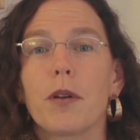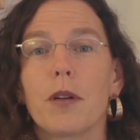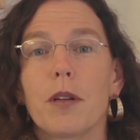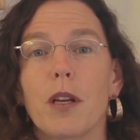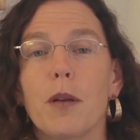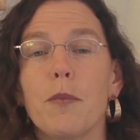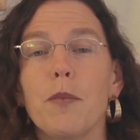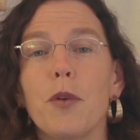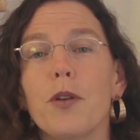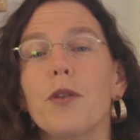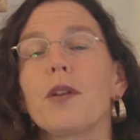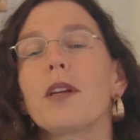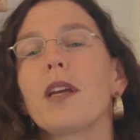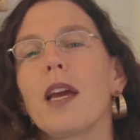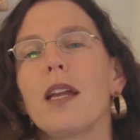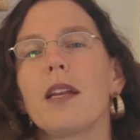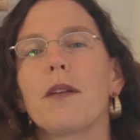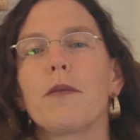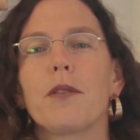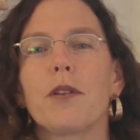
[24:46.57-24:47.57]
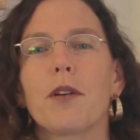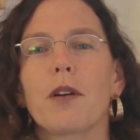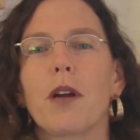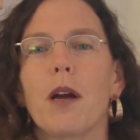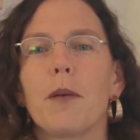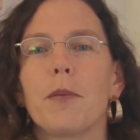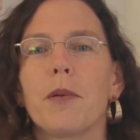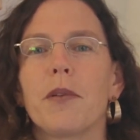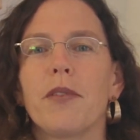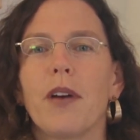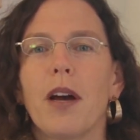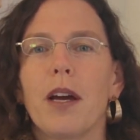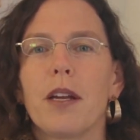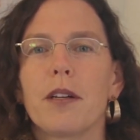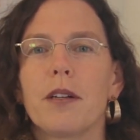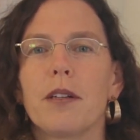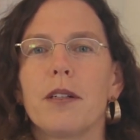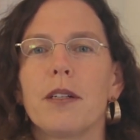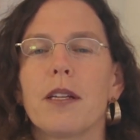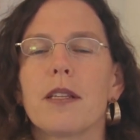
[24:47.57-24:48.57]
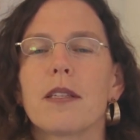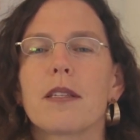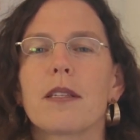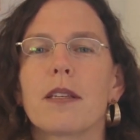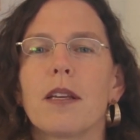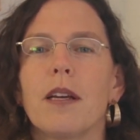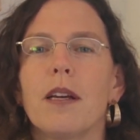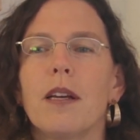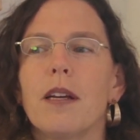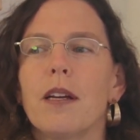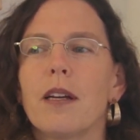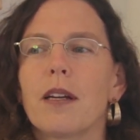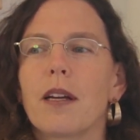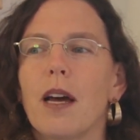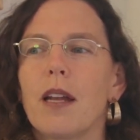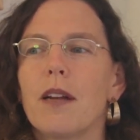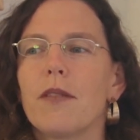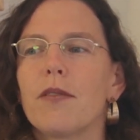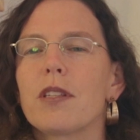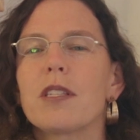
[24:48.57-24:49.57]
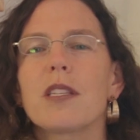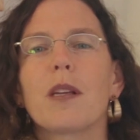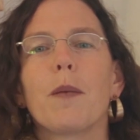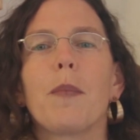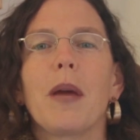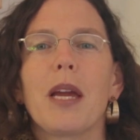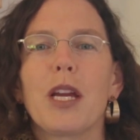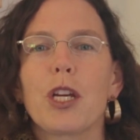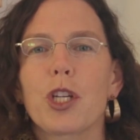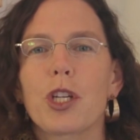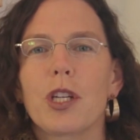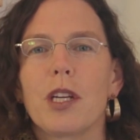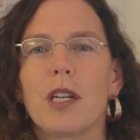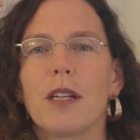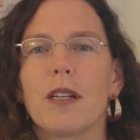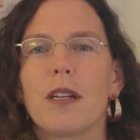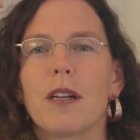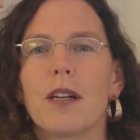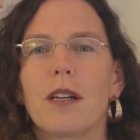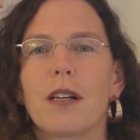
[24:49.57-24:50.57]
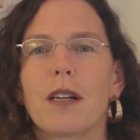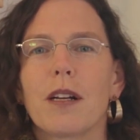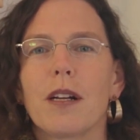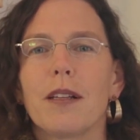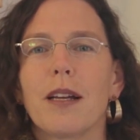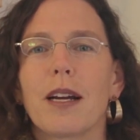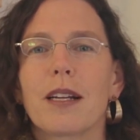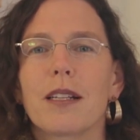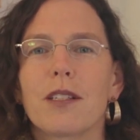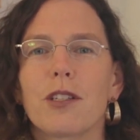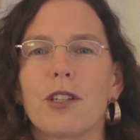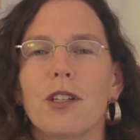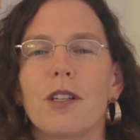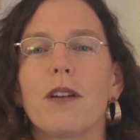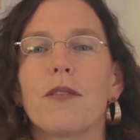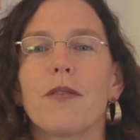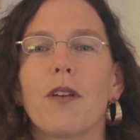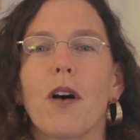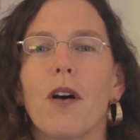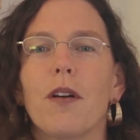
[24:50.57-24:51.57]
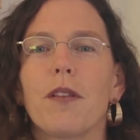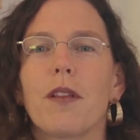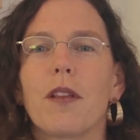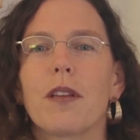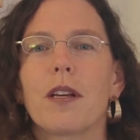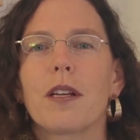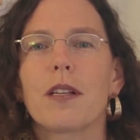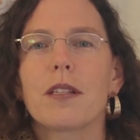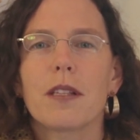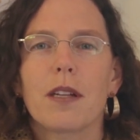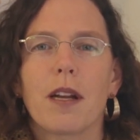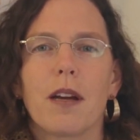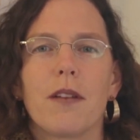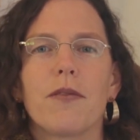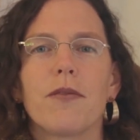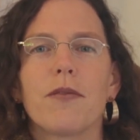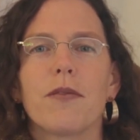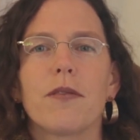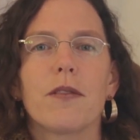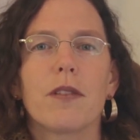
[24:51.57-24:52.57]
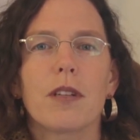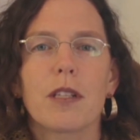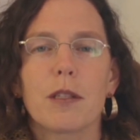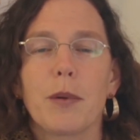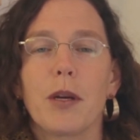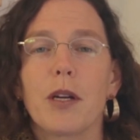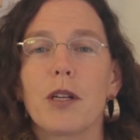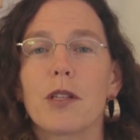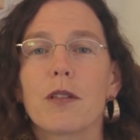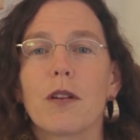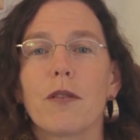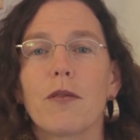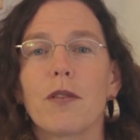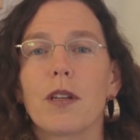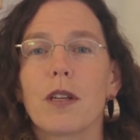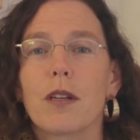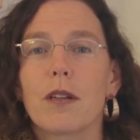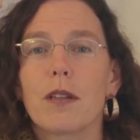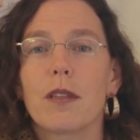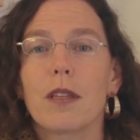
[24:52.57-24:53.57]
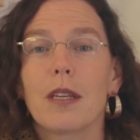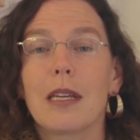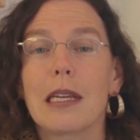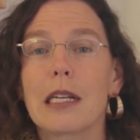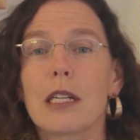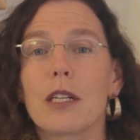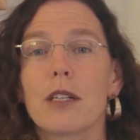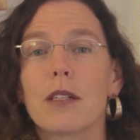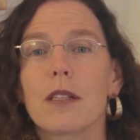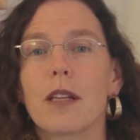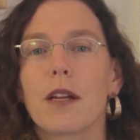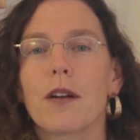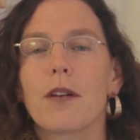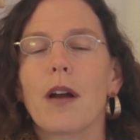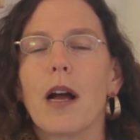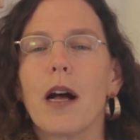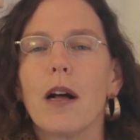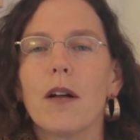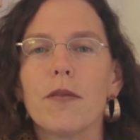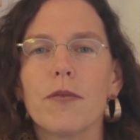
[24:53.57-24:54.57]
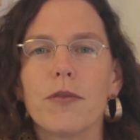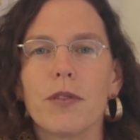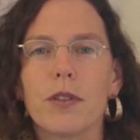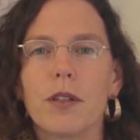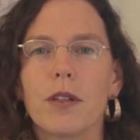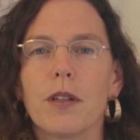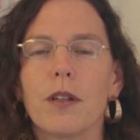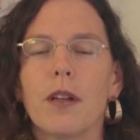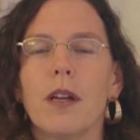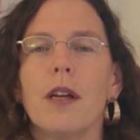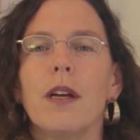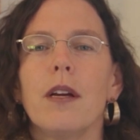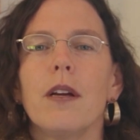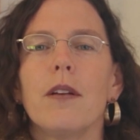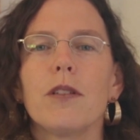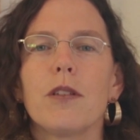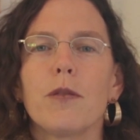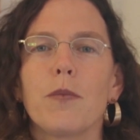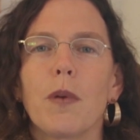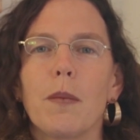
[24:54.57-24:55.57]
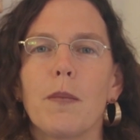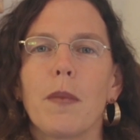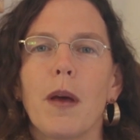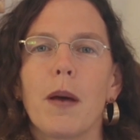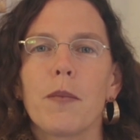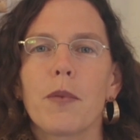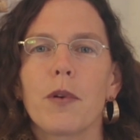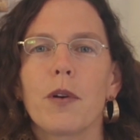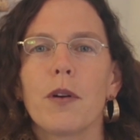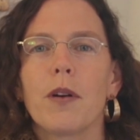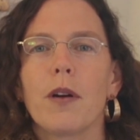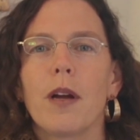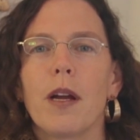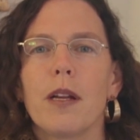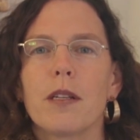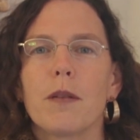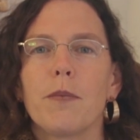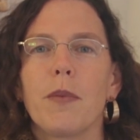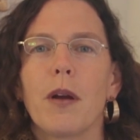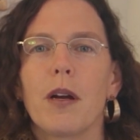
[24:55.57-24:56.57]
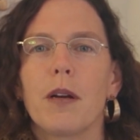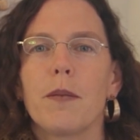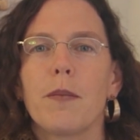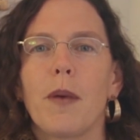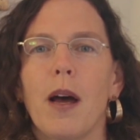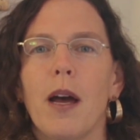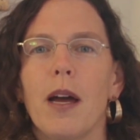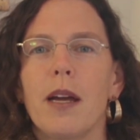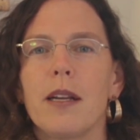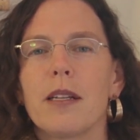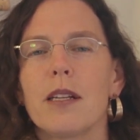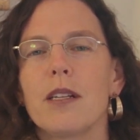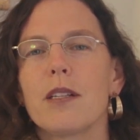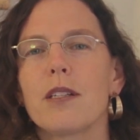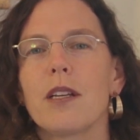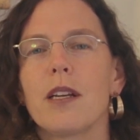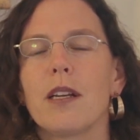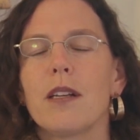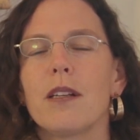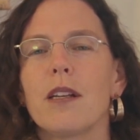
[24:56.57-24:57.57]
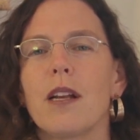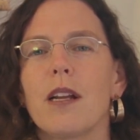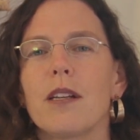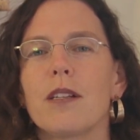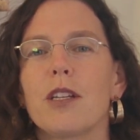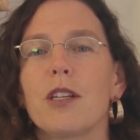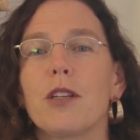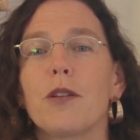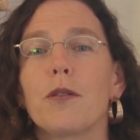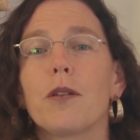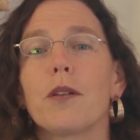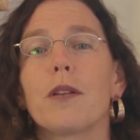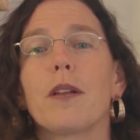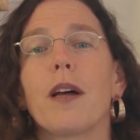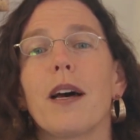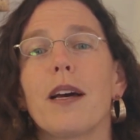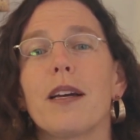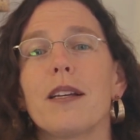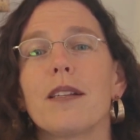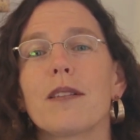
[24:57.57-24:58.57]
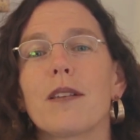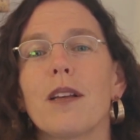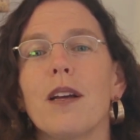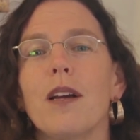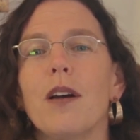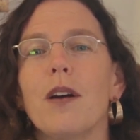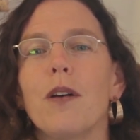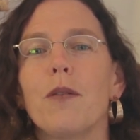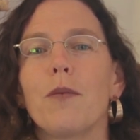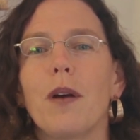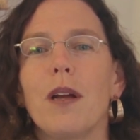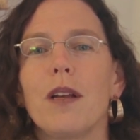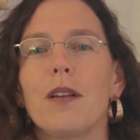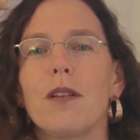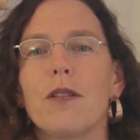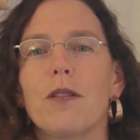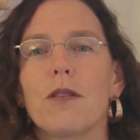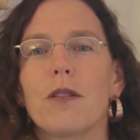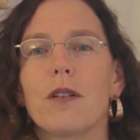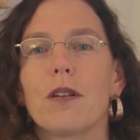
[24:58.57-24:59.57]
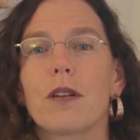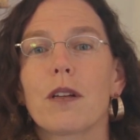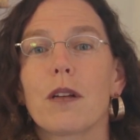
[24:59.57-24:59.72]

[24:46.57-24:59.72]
communicating with your care provider, and it's kind of a summation, a collection of all the things that I've experienced over the years that are helpful to remember and to bear in mind and to utilize when you're